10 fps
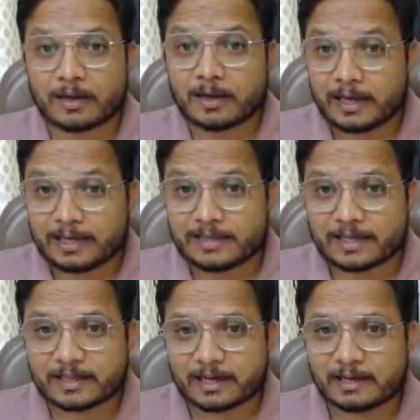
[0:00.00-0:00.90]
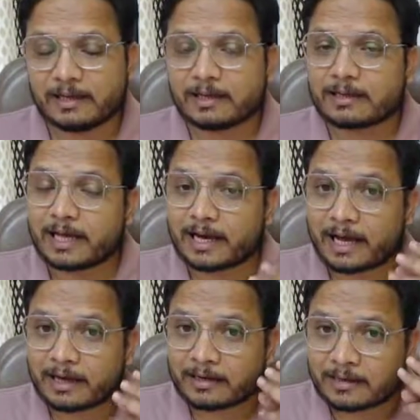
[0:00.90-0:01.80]
In general, there
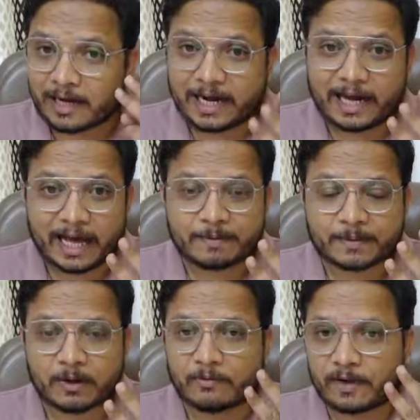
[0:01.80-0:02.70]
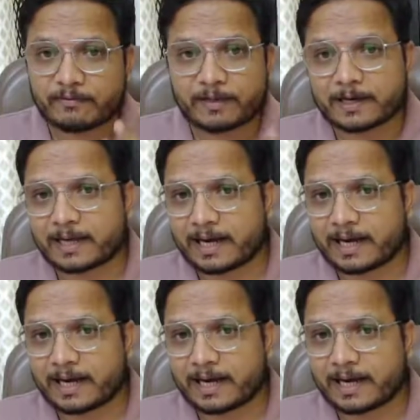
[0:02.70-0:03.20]
are three types of reflector